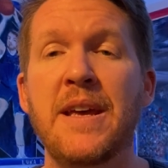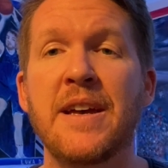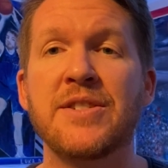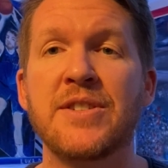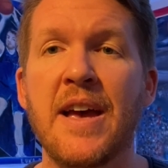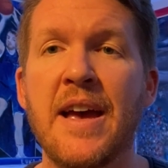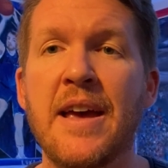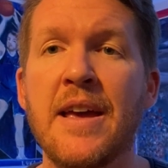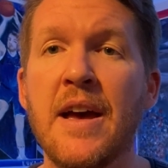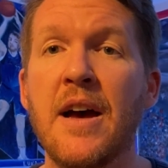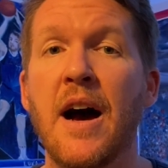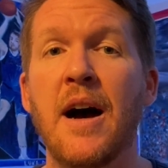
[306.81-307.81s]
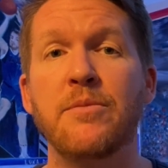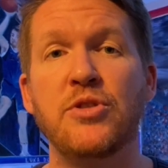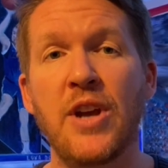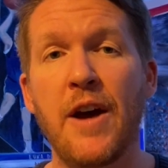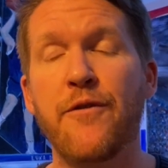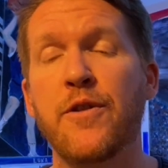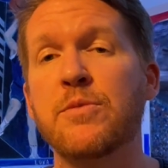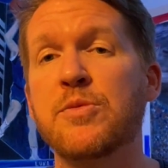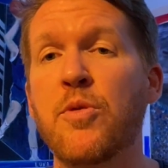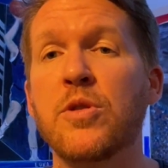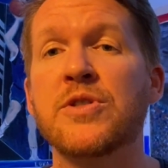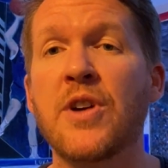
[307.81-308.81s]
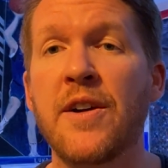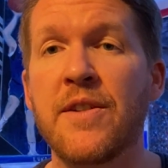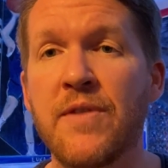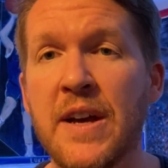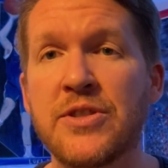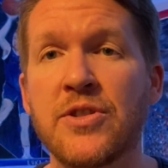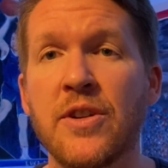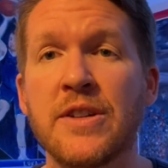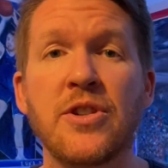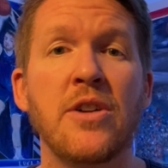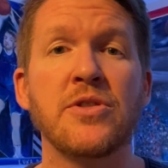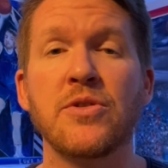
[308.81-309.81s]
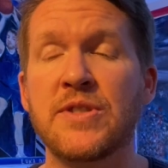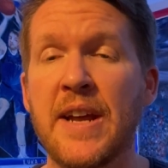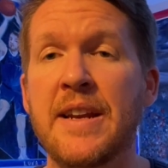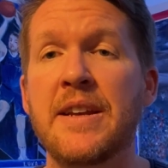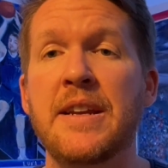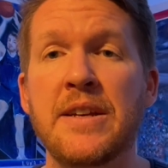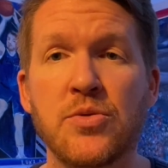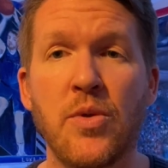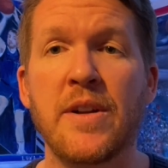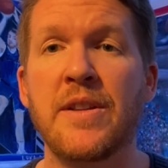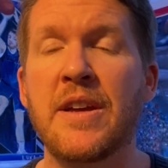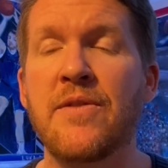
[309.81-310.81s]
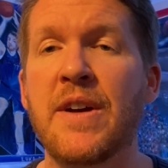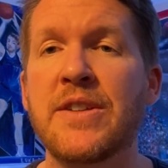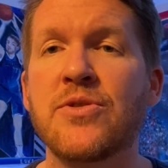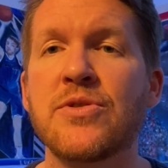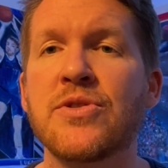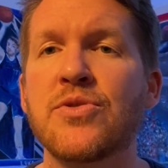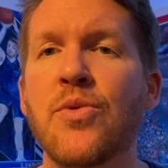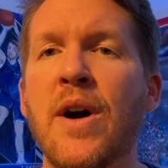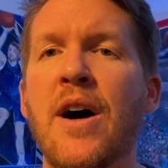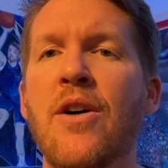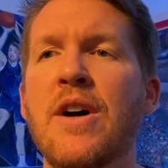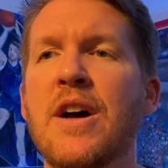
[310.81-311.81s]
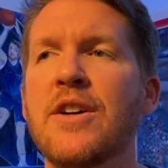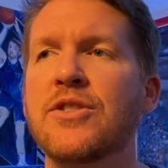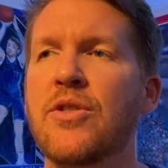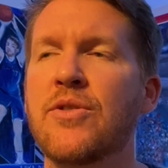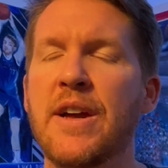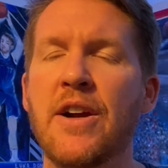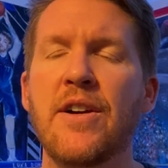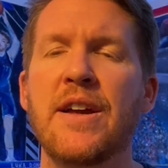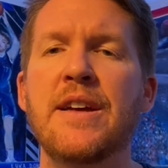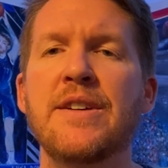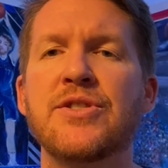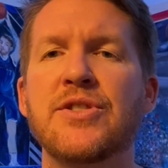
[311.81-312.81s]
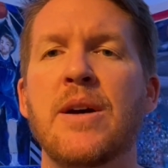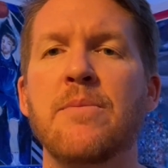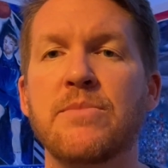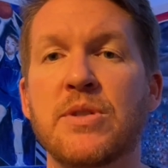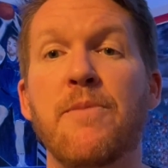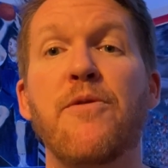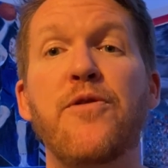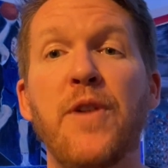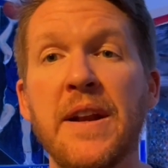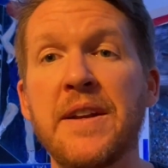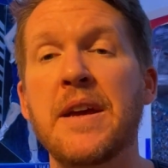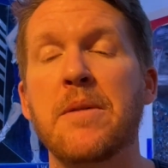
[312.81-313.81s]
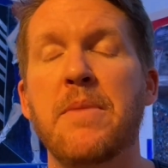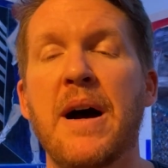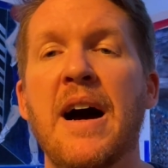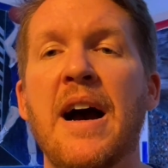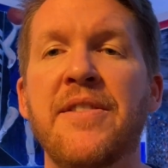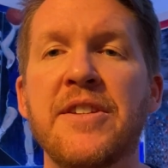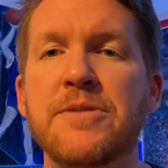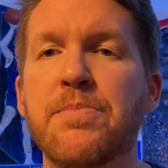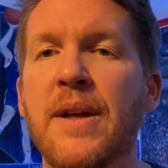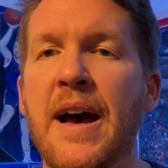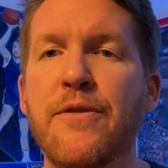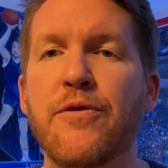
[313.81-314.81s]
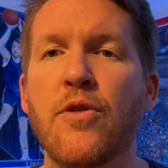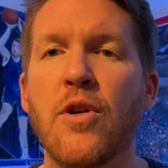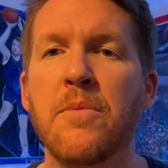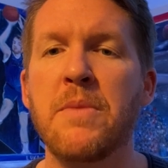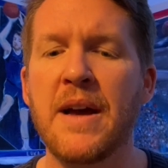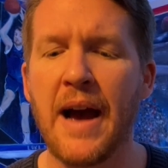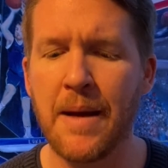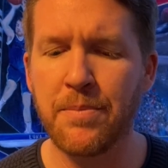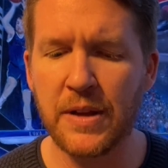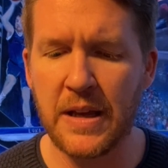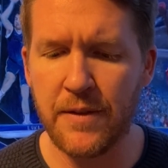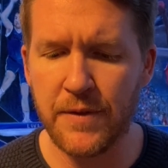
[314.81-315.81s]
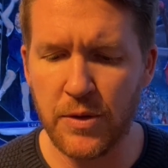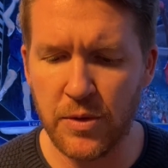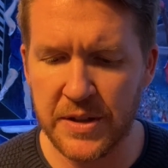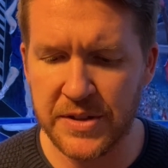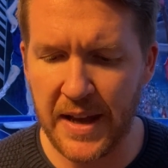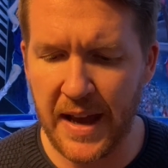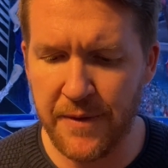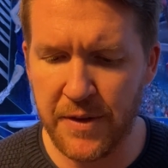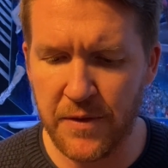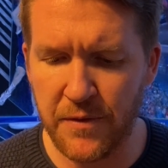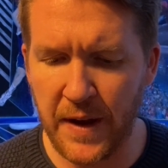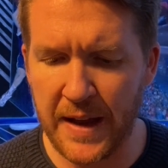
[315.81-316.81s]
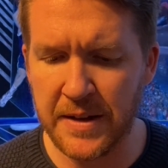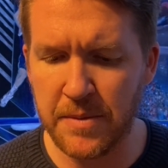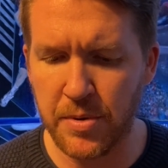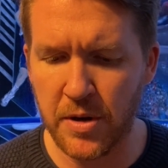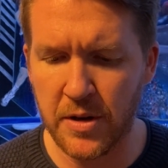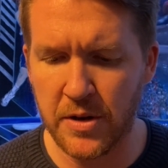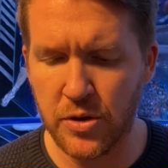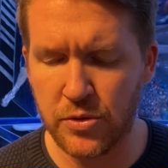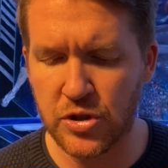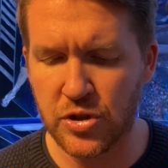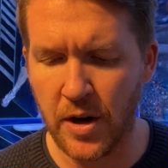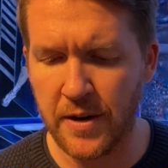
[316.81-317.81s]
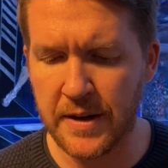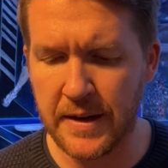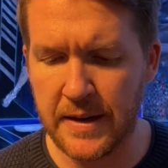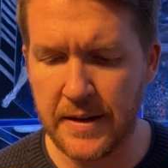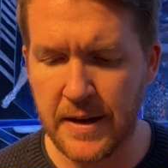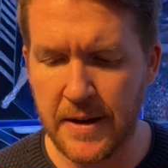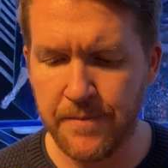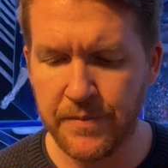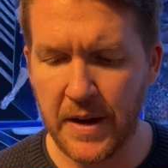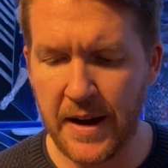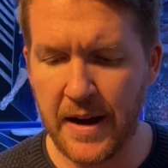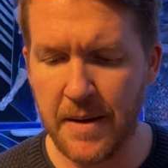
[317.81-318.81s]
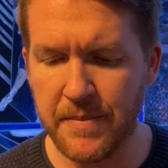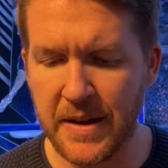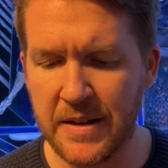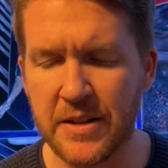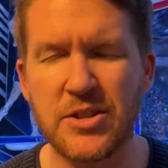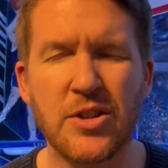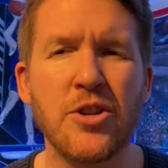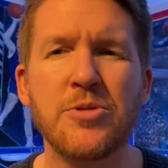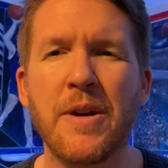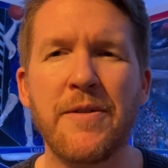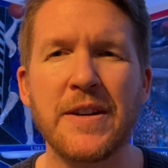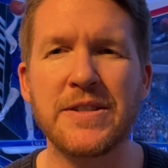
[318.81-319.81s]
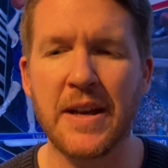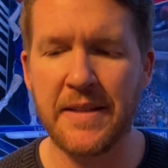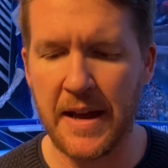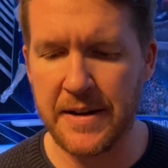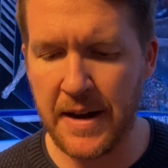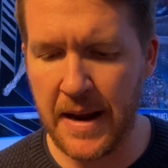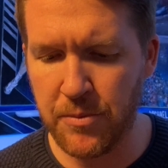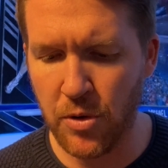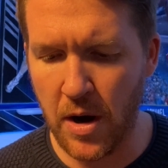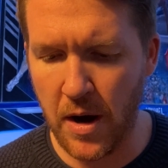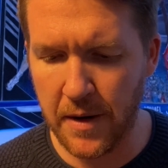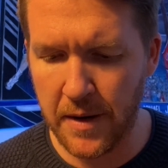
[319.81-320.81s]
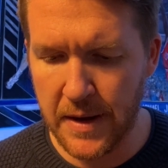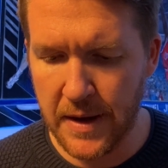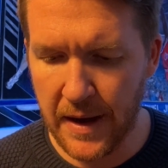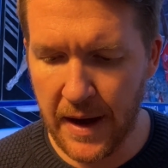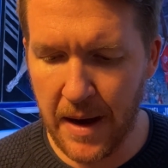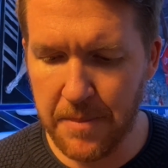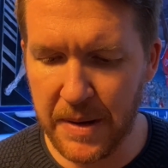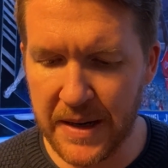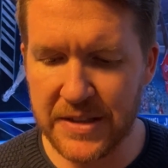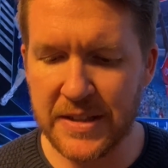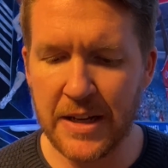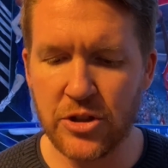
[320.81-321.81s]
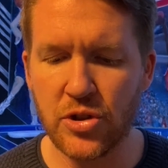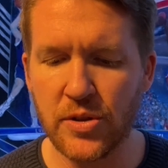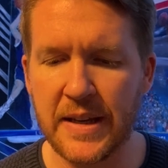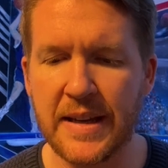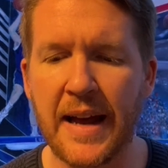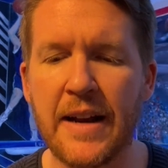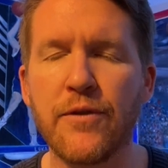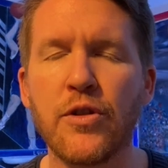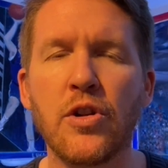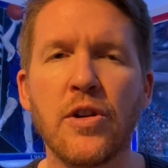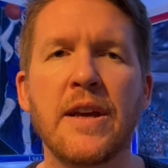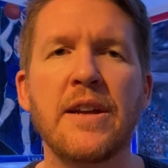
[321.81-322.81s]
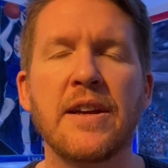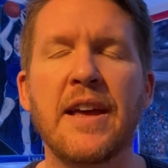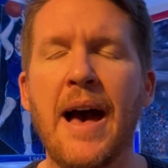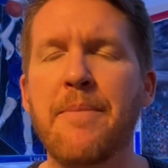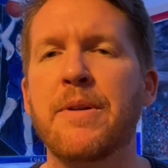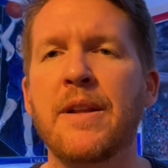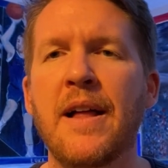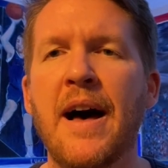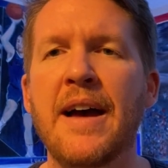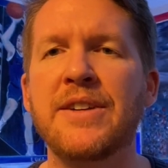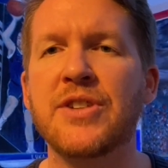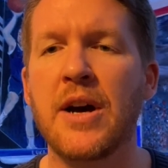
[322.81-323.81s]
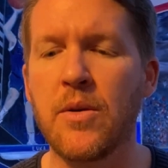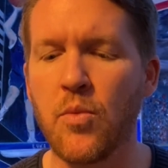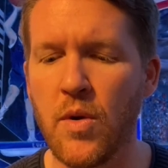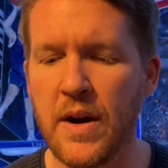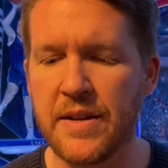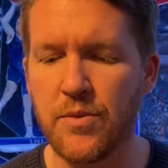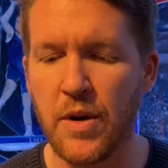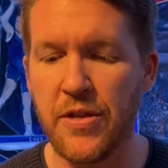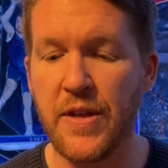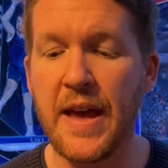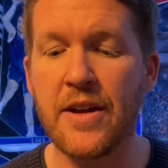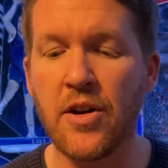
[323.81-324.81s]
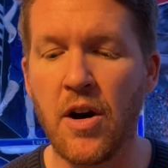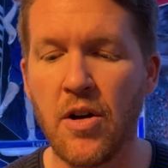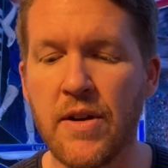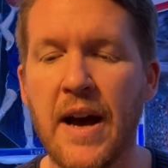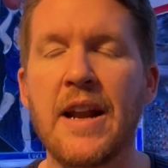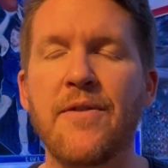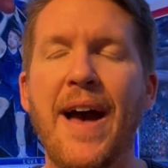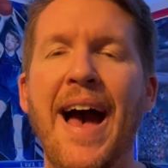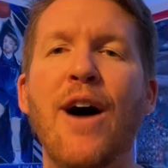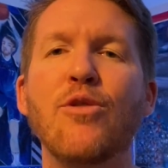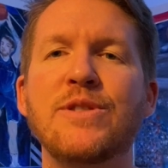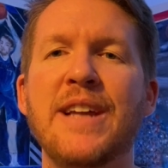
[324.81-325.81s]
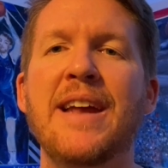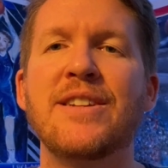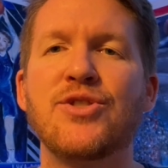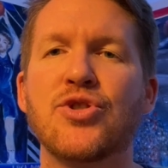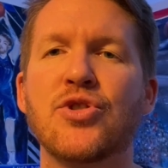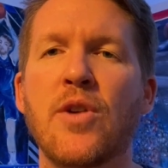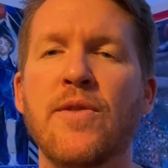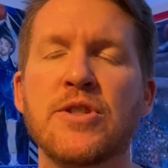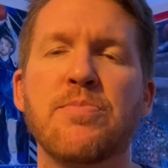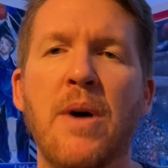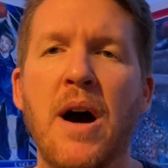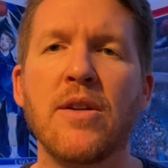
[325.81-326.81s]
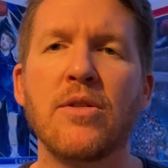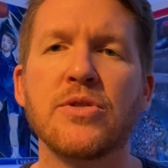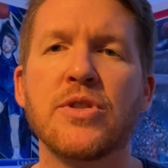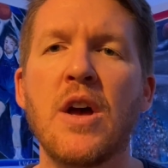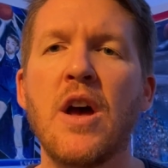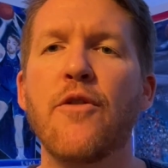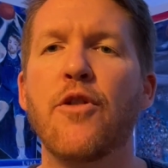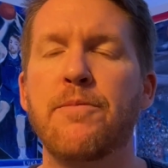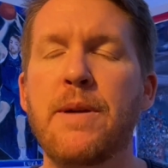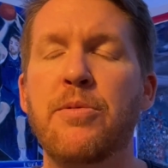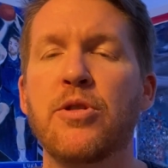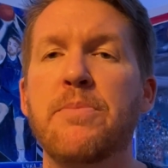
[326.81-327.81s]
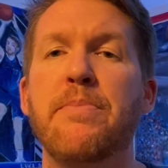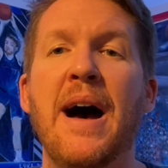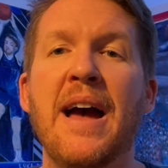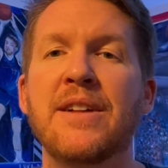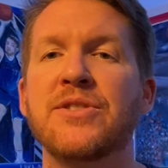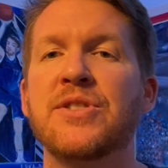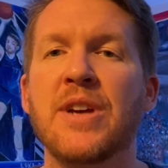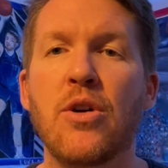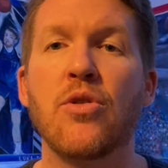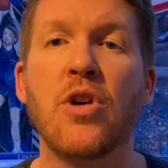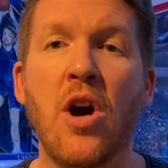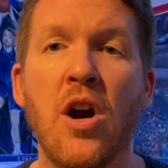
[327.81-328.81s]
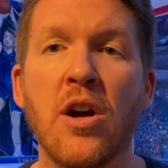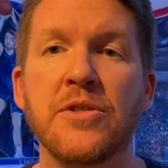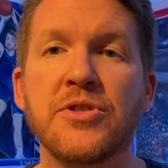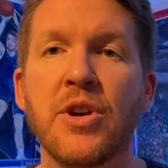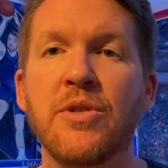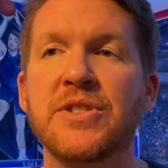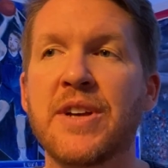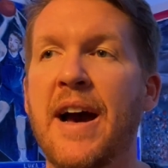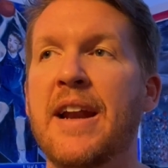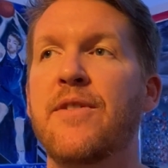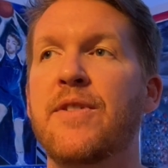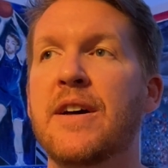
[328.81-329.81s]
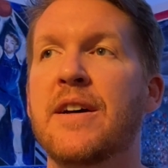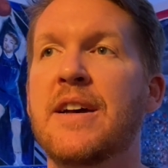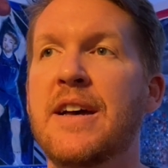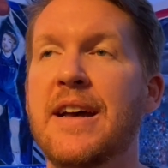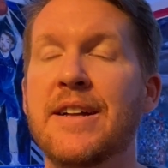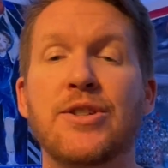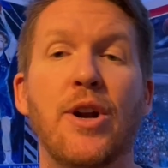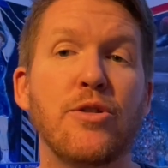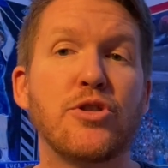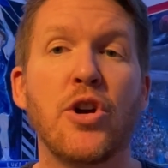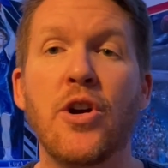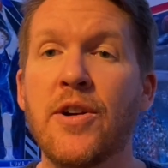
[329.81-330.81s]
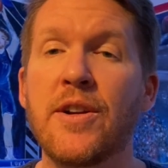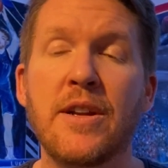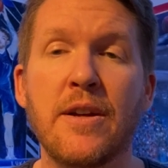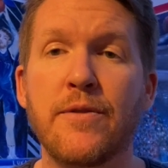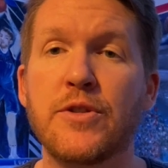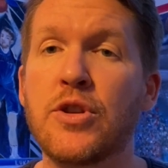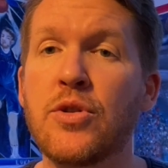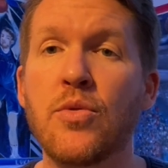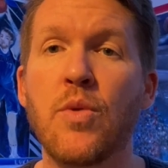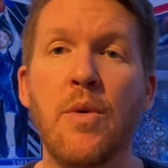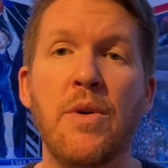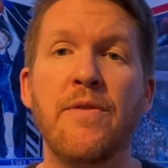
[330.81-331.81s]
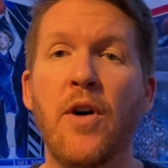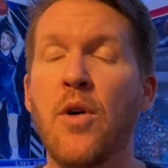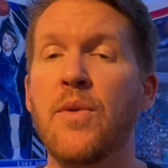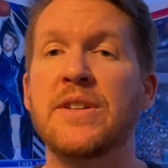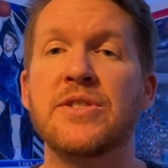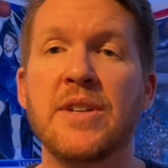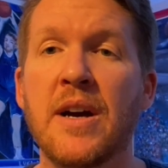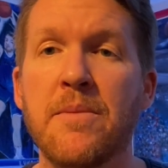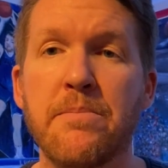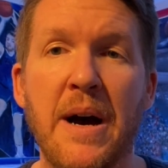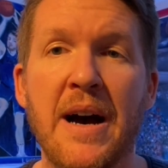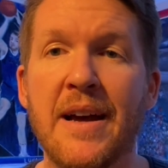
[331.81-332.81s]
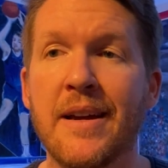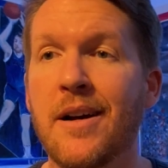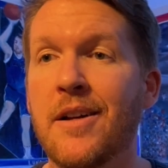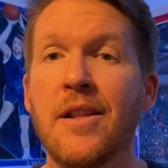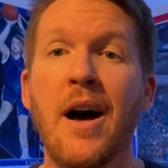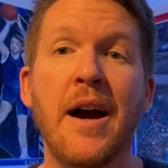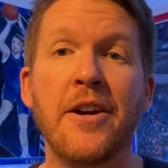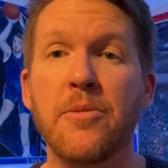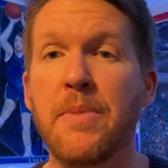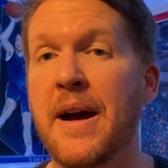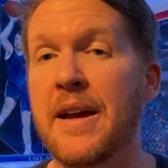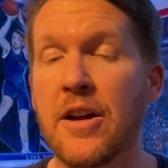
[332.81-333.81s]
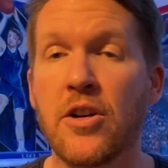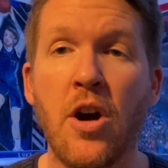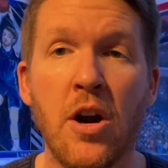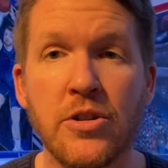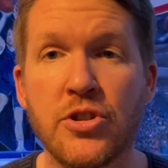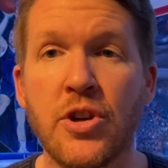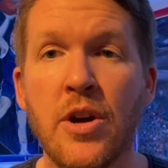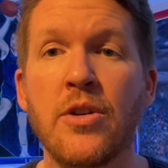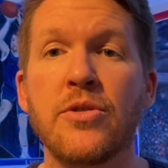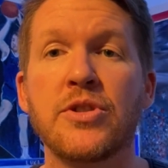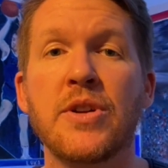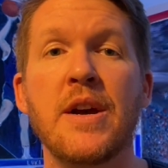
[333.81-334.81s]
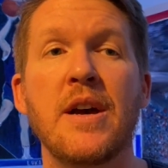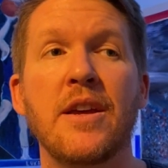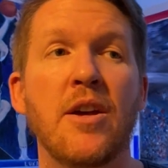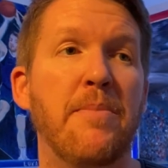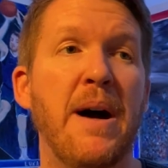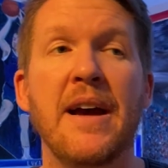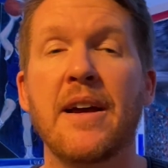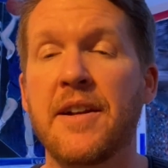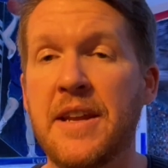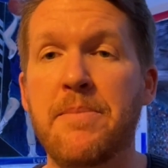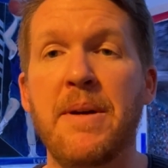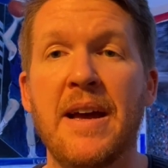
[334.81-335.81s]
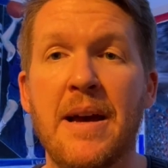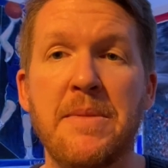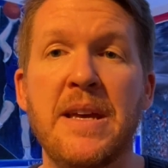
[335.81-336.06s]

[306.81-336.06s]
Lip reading: PSA. Jeff from Sports Card Investor has also stated he is one of the investors as well. So there is some funding behind this platform. I believe it was Evan Vandenberg who started it. And excuse me if I say that name wrong, but essentially kind of looking to capitalize on what they call kind of outdated service models for people to buy and sell cards. So it's kind of it's an alternative to what we've always done, buying online or buying at card shows, you know, buying on eBay,